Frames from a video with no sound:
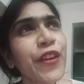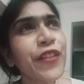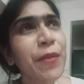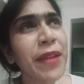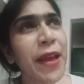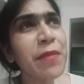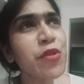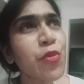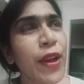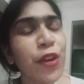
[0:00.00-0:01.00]

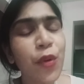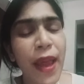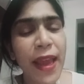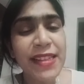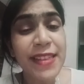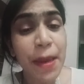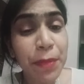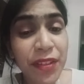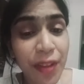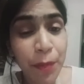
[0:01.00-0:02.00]
sometimes when you
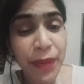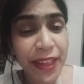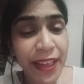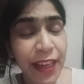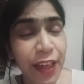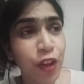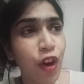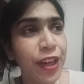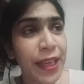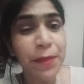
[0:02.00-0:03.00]
accept somebody in
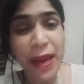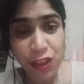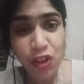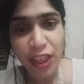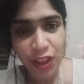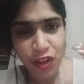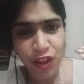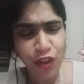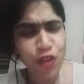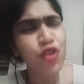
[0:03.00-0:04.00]
your
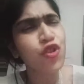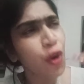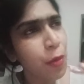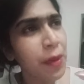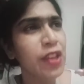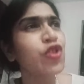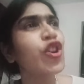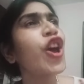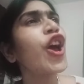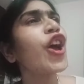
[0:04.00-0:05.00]
imagination so much,
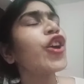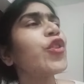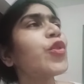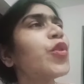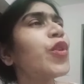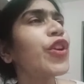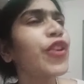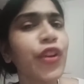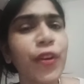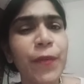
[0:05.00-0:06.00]
you
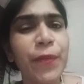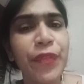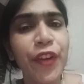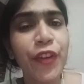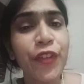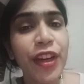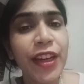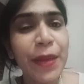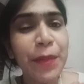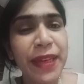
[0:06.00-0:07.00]

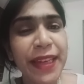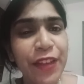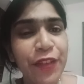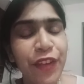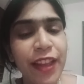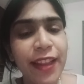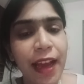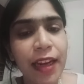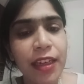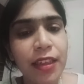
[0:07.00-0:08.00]
really believe
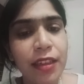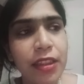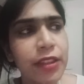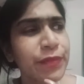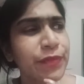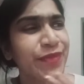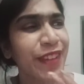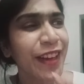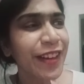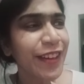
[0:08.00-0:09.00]
that
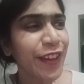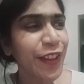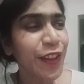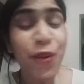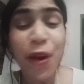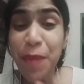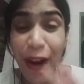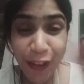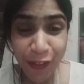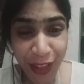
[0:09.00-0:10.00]
you are
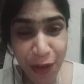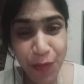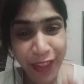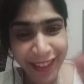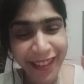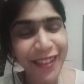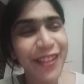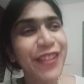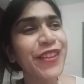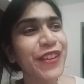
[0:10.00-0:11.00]
part of their world,
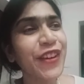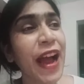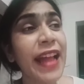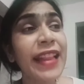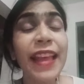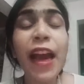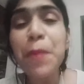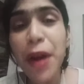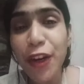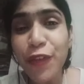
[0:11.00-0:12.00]
and they are
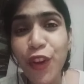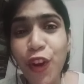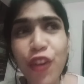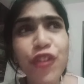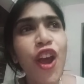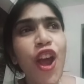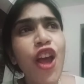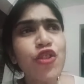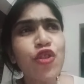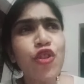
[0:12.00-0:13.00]
part of yours.
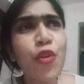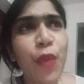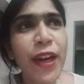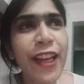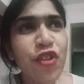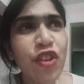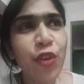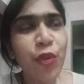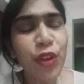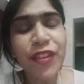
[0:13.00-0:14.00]
So one day she
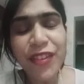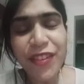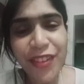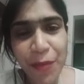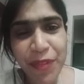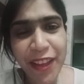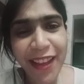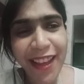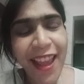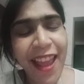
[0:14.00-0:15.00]
notices
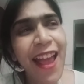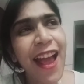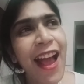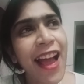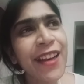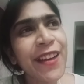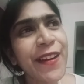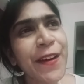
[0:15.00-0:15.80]
something, and